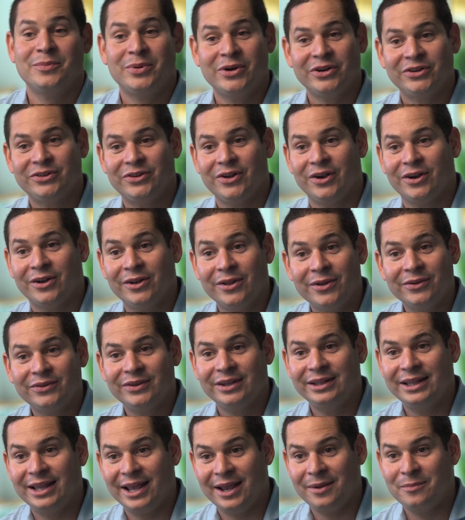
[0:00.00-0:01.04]
Pushed our
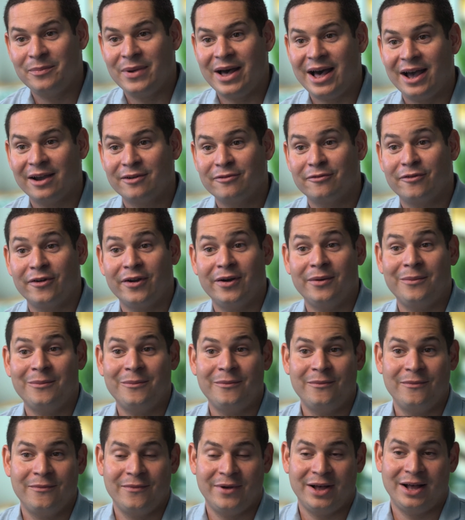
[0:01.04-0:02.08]
closing date back
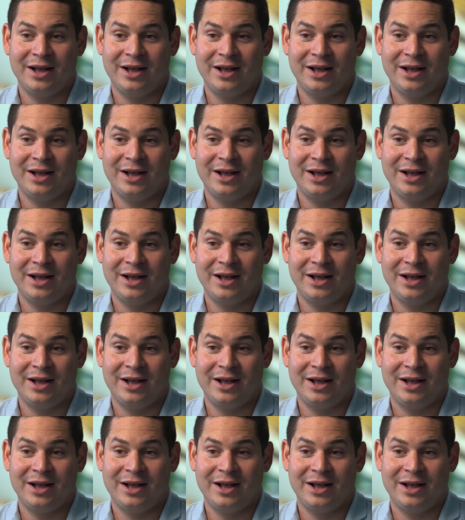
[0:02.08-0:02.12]
from